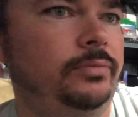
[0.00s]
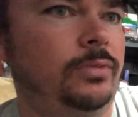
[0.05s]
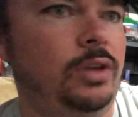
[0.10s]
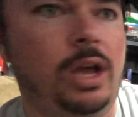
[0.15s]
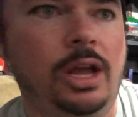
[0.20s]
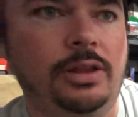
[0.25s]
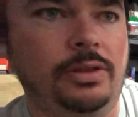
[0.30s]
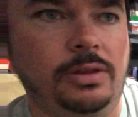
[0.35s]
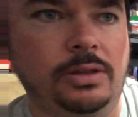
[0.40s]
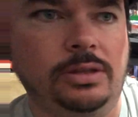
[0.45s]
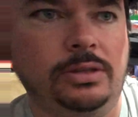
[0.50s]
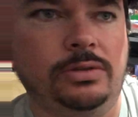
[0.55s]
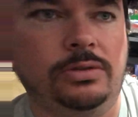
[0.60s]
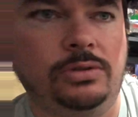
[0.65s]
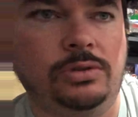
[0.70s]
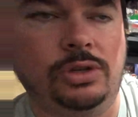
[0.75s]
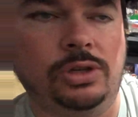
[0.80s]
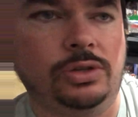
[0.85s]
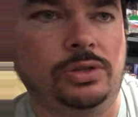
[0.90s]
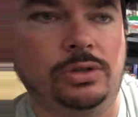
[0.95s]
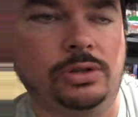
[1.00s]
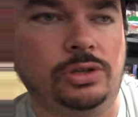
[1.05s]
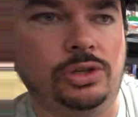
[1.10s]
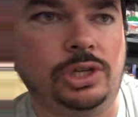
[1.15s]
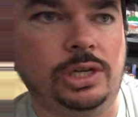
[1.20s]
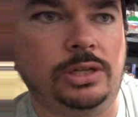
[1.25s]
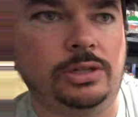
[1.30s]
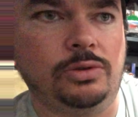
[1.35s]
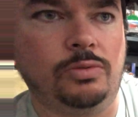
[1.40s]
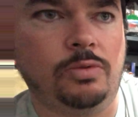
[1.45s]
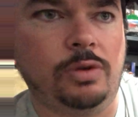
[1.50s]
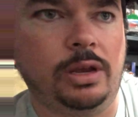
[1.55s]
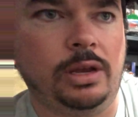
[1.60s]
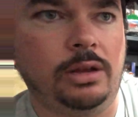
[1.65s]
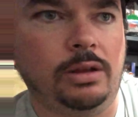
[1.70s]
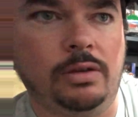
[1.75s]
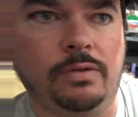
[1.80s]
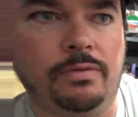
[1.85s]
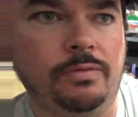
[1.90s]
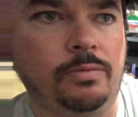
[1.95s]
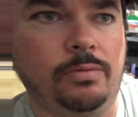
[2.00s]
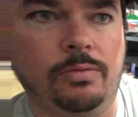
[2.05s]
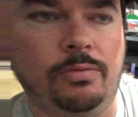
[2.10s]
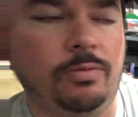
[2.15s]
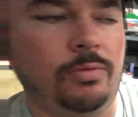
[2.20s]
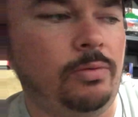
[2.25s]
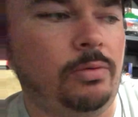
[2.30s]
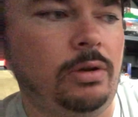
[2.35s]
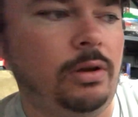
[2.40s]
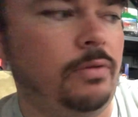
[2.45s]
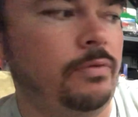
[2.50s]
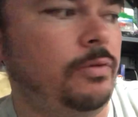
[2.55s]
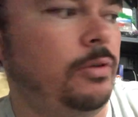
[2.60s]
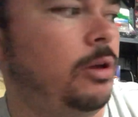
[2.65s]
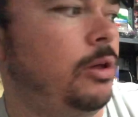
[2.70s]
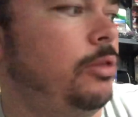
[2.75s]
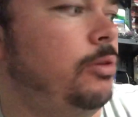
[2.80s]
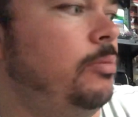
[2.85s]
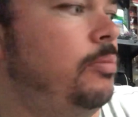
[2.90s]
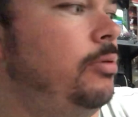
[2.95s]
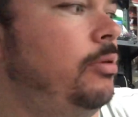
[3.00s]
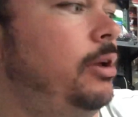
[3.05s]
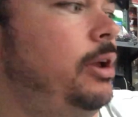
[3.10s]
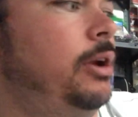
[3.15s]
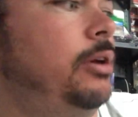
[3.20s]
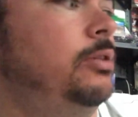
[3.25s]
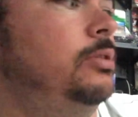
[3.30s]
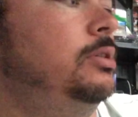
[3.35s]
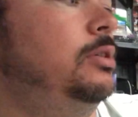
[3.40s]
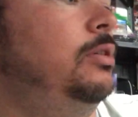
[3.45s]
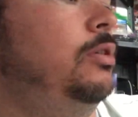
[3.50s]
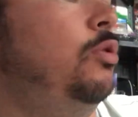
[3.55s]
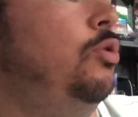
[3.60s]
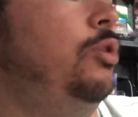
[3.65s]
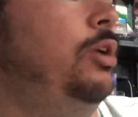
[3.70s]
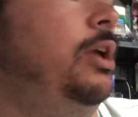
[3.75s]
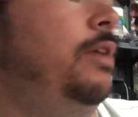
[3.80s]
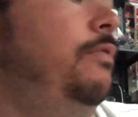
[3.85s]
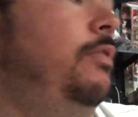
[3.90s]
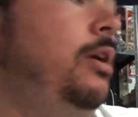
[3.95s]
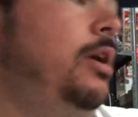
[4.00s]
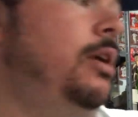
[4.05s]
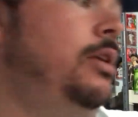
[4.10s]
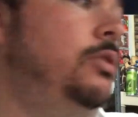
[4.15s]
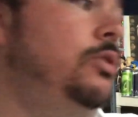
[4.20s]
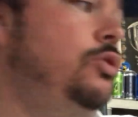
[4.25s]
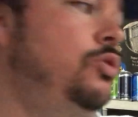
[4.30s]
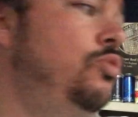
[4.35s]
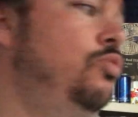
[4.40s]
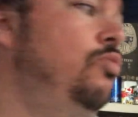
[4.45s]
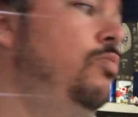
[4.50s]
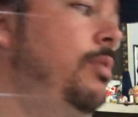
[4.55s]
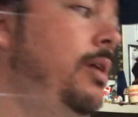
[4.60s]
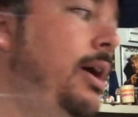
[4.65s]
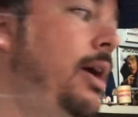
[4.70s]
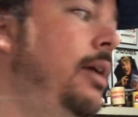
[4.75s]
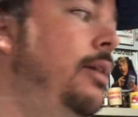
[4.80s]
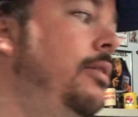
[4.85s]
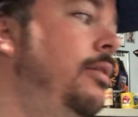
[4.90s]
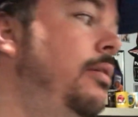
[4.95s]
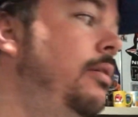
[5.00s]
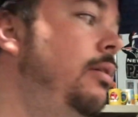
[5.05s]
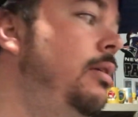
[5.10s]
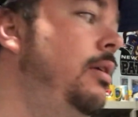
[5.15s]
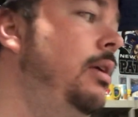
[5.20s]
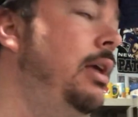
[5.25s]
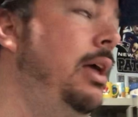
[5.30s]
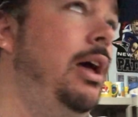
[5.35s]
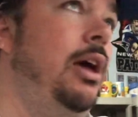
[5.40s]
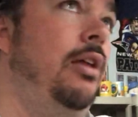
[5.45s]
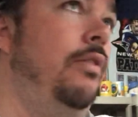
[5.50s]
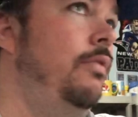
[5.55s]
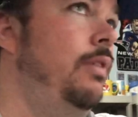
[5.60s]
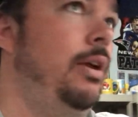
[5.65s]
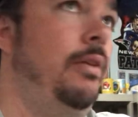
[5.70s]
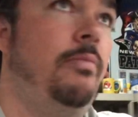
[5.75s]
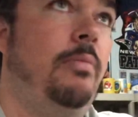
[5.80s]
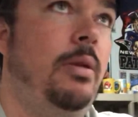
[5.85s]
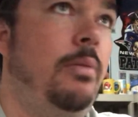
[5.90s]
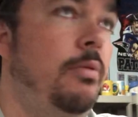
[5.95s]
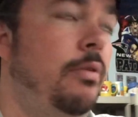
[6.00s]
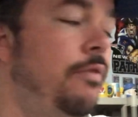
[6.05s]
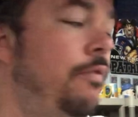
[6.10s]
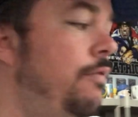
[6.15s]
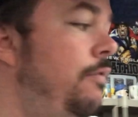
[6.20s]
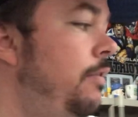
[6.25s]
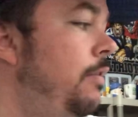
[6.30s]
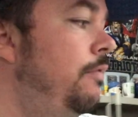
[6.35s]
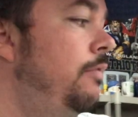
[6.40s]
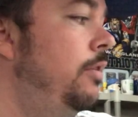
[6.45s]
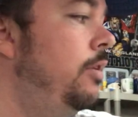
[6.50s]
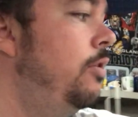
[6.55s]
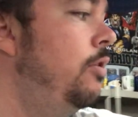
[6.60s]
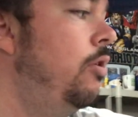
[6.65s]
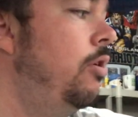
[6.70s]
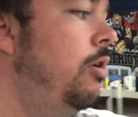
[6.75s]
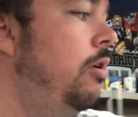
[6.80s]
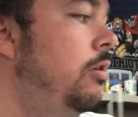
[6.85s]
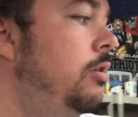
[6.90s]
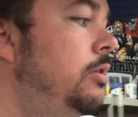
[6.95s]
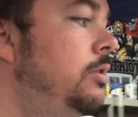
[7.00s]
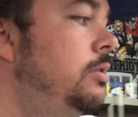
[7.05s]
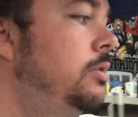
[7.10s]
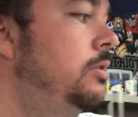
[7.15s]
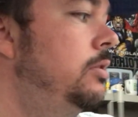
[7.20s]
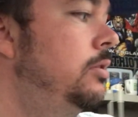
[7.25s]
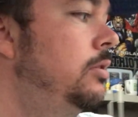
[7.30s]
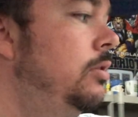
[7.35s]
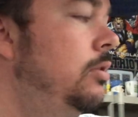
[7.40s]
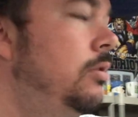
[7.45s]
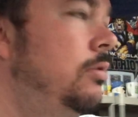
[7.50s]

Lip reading: not this, just the Jason Witten, of other players, and only have gotten 2 back out of like maybe 50 cards